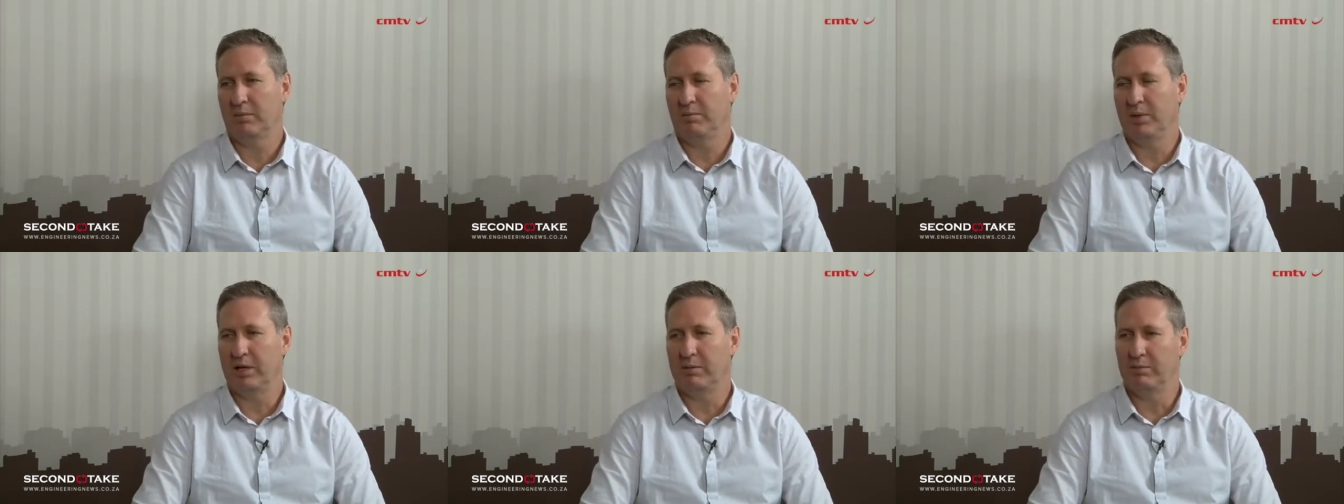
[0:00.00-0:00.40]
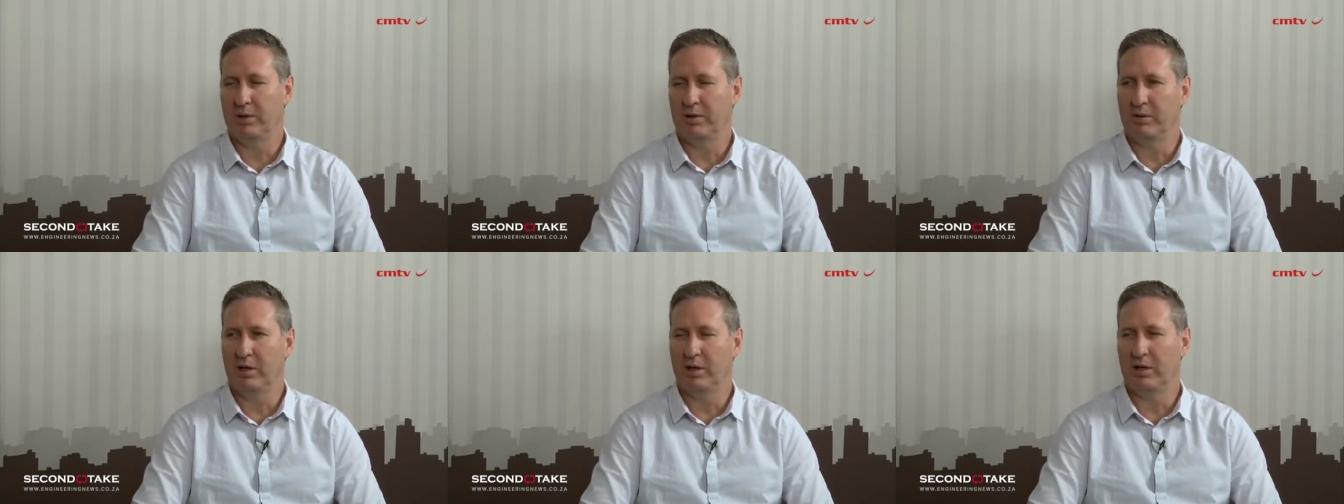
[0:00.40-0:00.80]
big
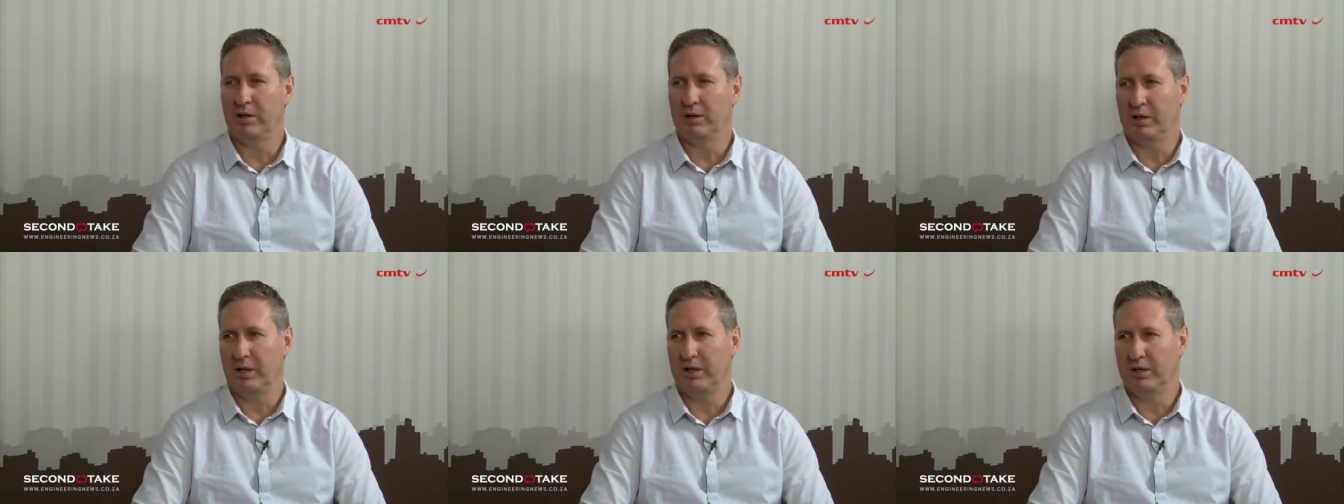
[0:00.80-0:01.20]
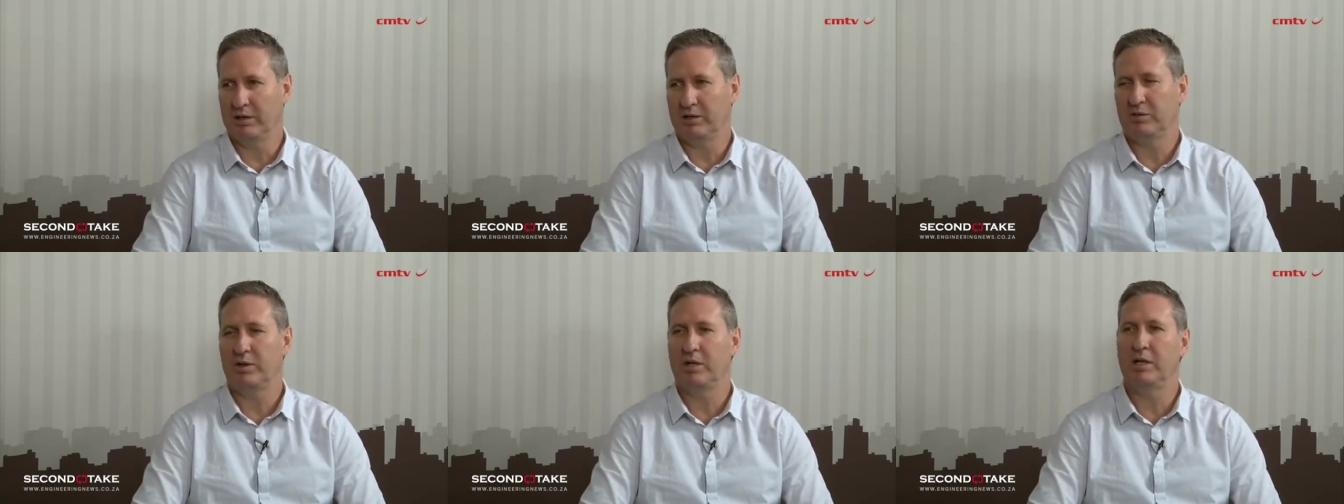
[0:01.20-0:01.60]

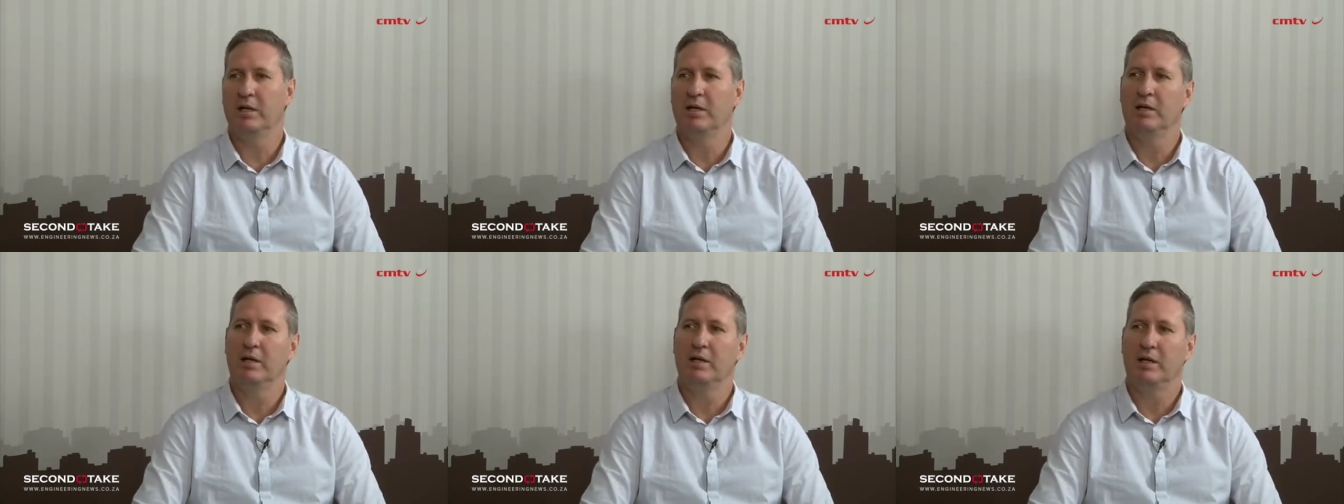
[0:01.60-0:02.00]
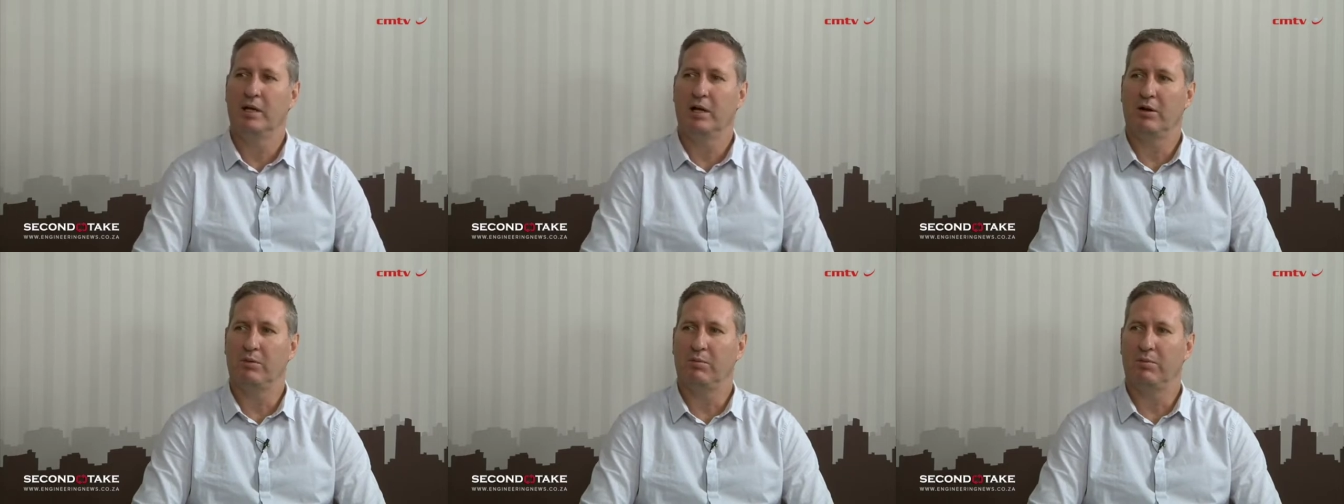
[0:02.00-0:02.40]
industry
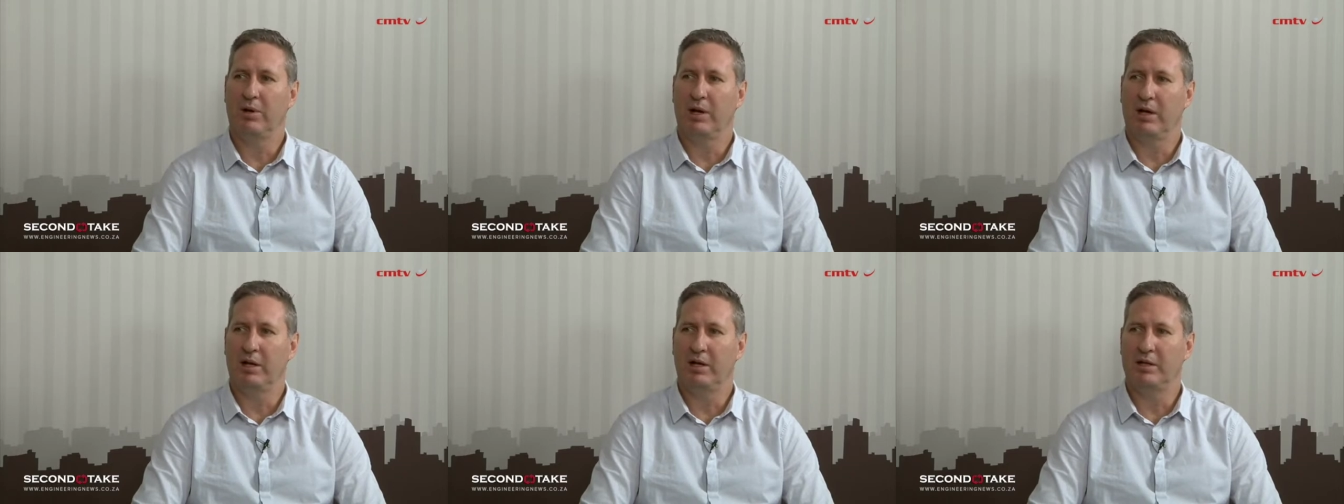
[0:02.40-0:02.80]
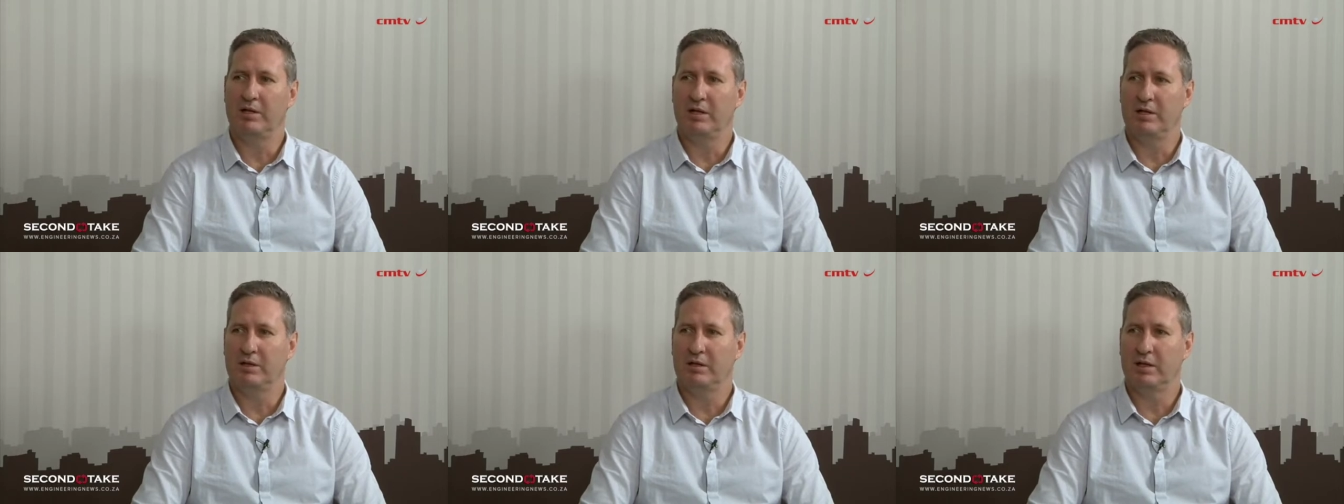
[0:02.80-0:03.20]
that are
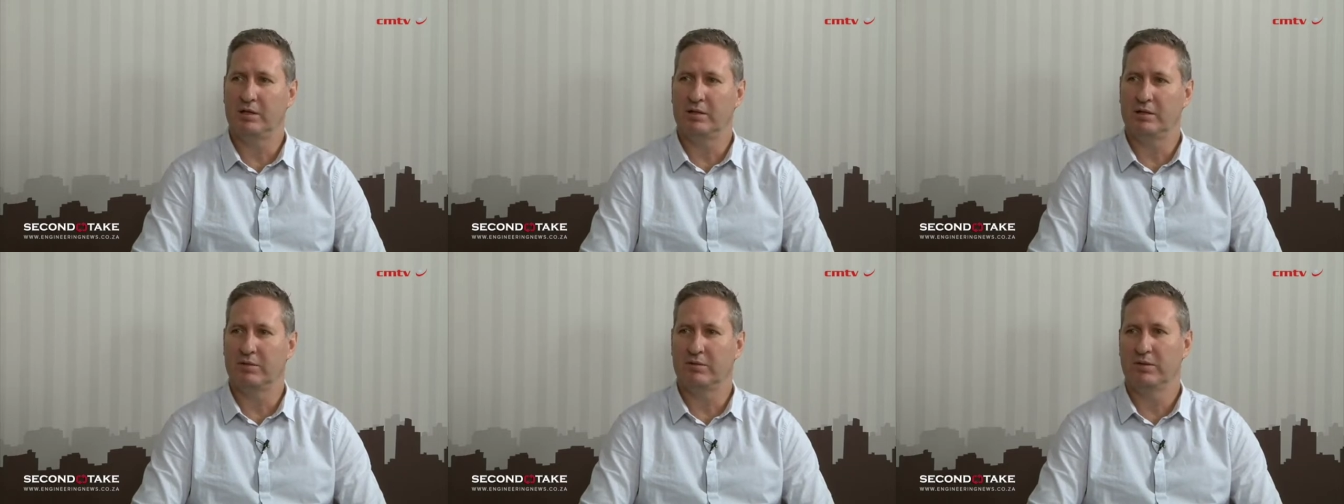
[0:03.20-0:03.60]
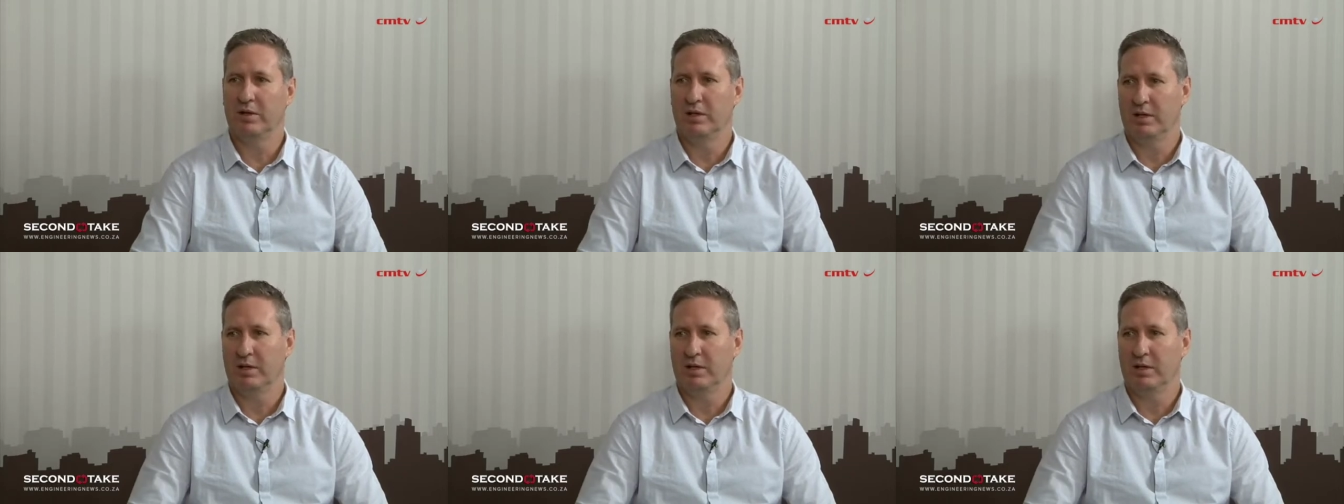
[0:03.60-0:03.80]
energy intensive,